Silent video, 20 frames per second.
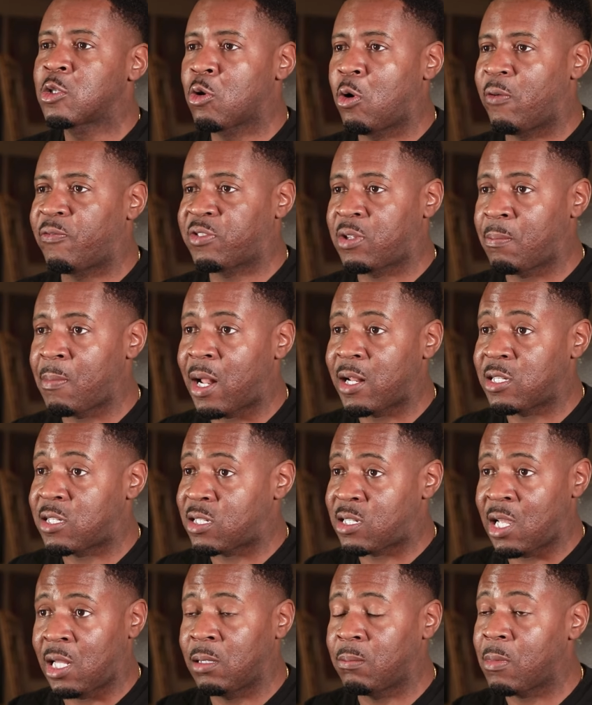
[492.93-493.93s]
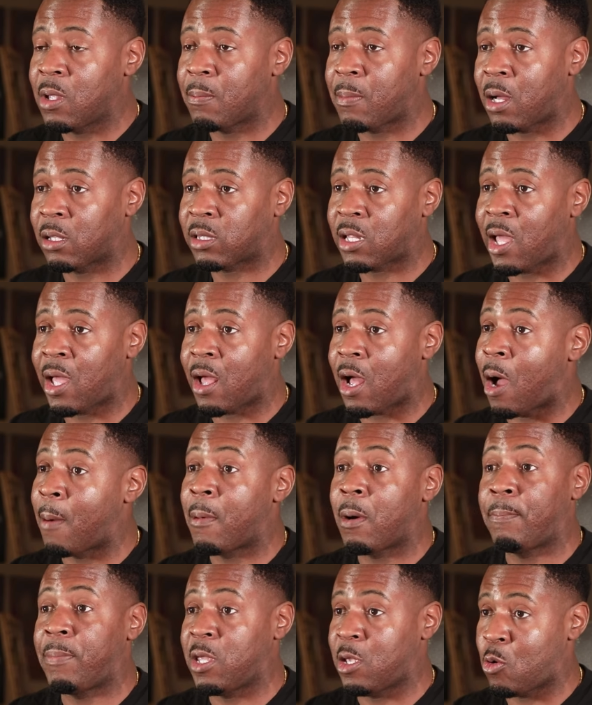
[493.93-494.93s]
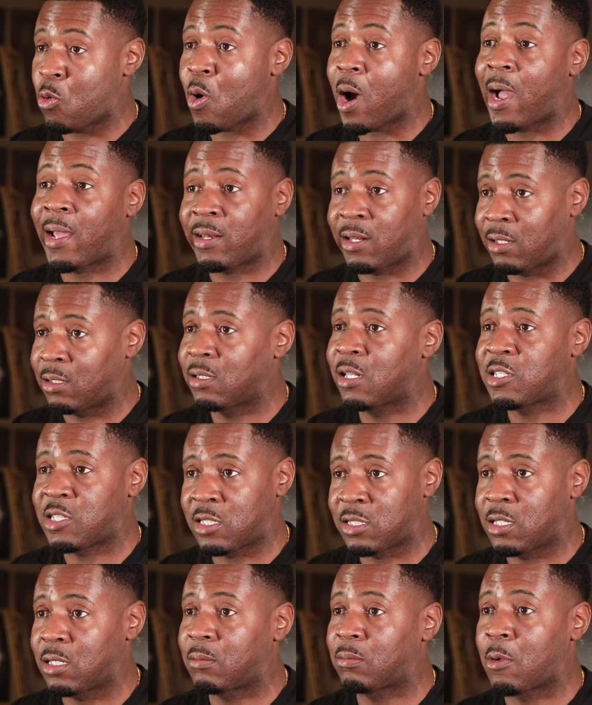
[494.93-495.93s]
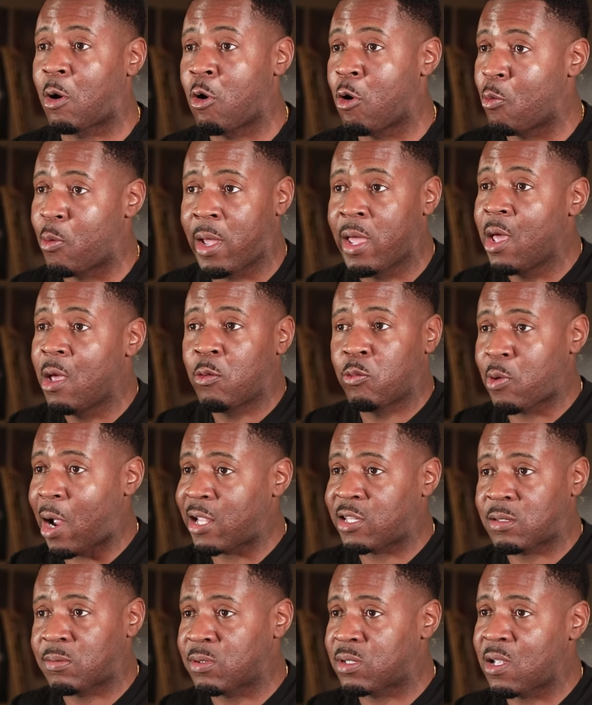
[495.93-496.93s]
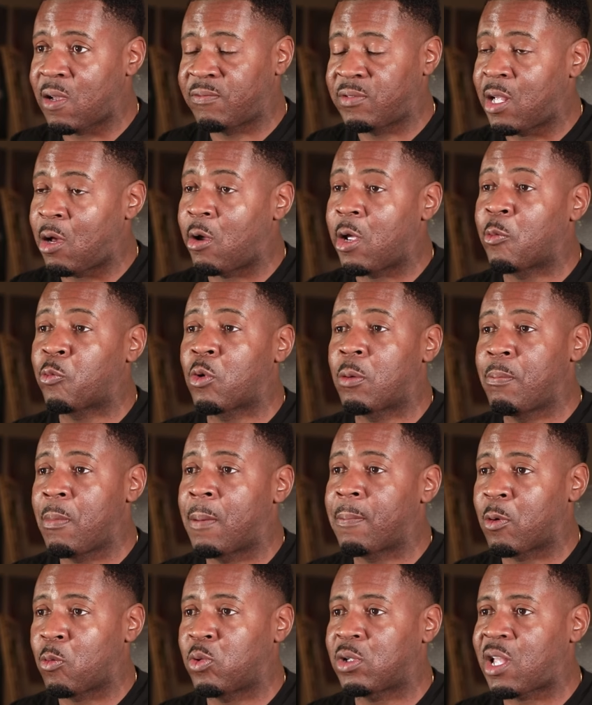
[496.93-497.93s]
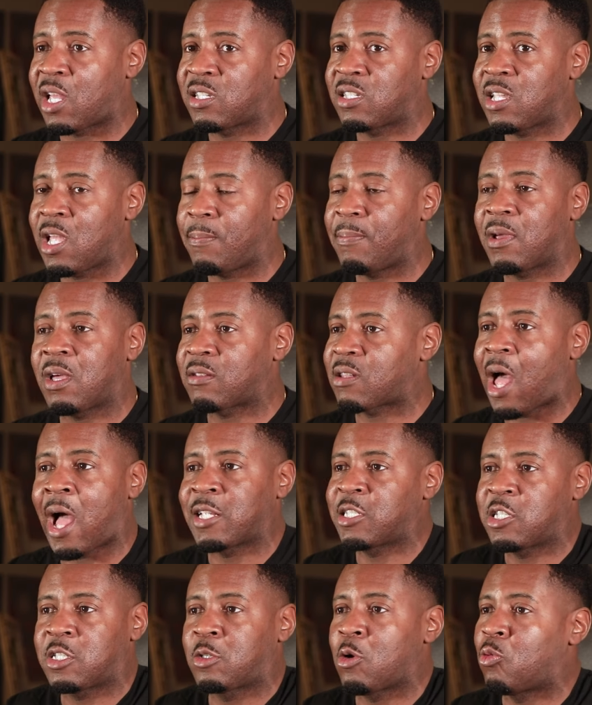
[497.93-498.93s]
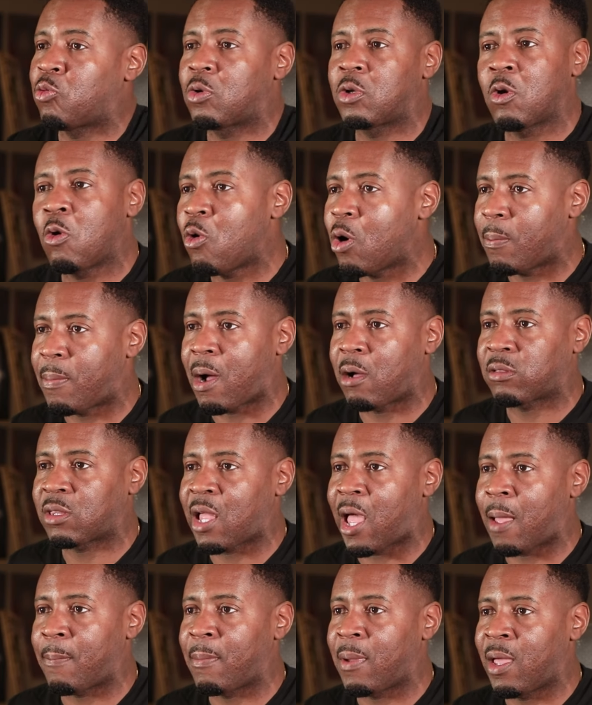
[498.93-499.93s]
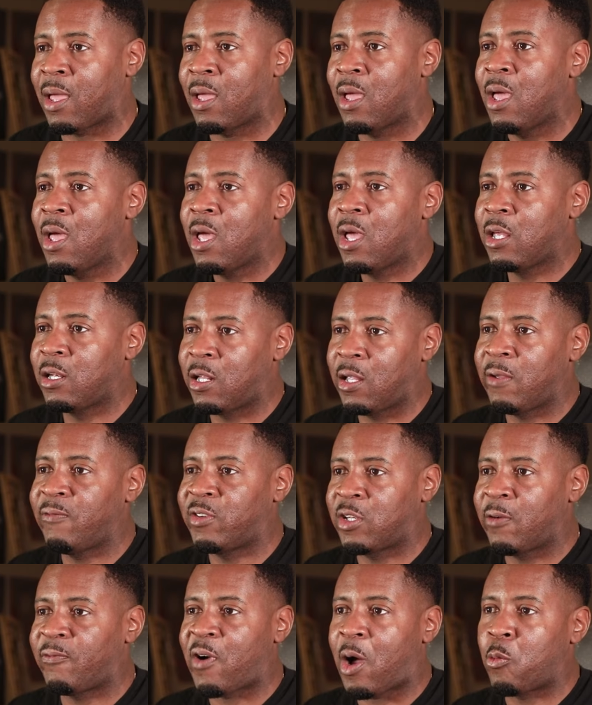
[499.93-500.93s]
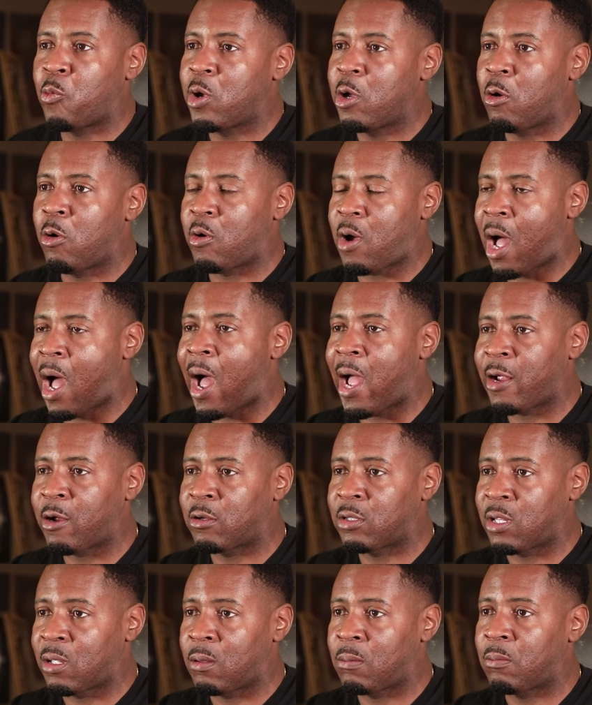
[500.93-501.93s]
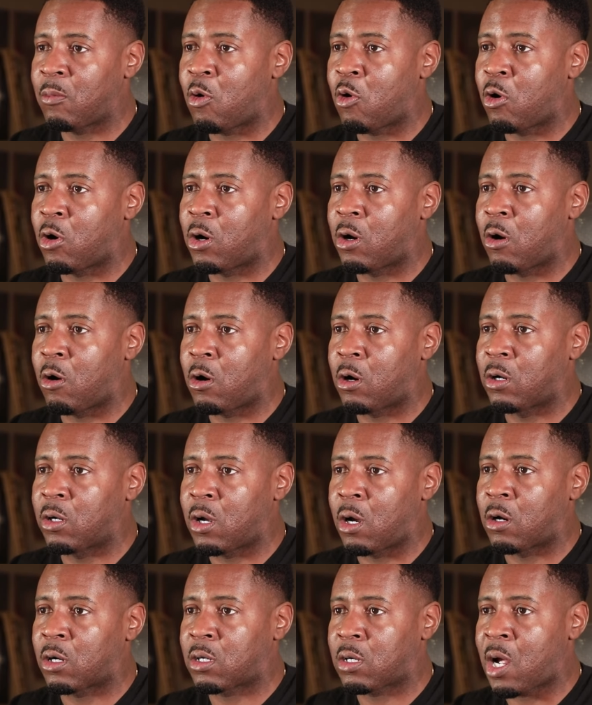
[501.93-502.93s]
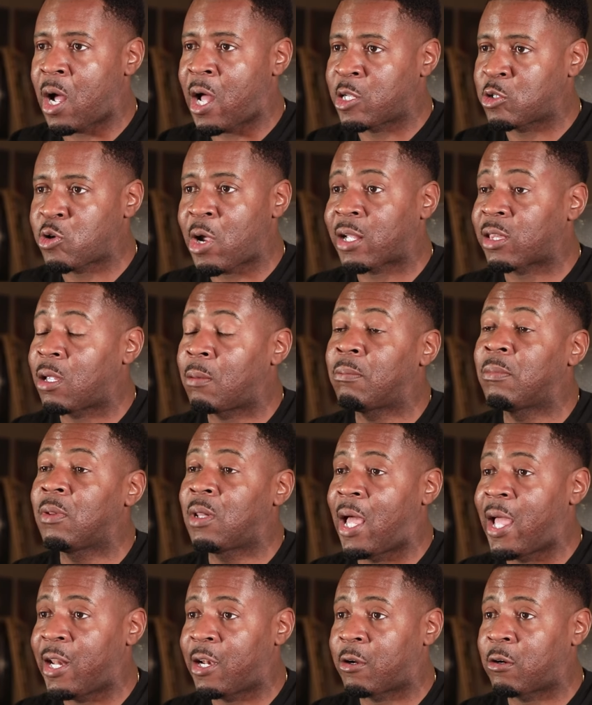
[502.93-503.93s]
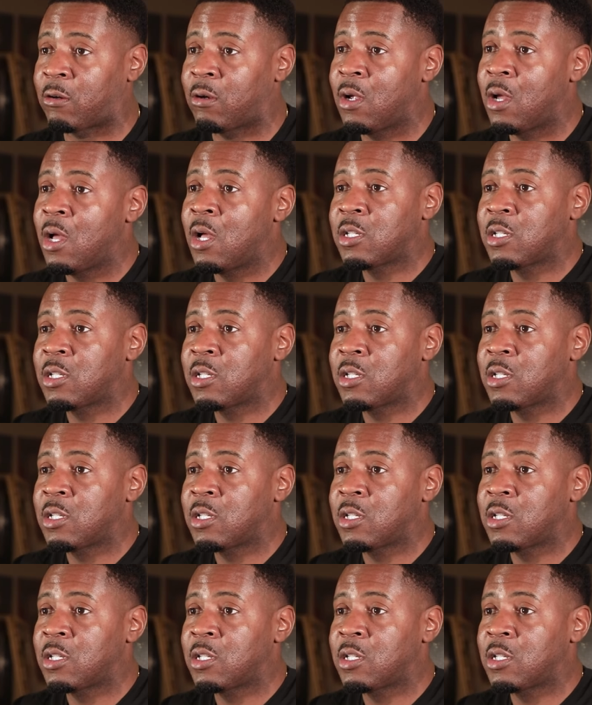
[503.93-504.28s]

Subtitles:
So if somebody's telling me about that, I'm going to be quiet and listen to them the whole way, write some stuff down, and remember what they said, because I just don't know about that, man. And even if I will hire them or contract them later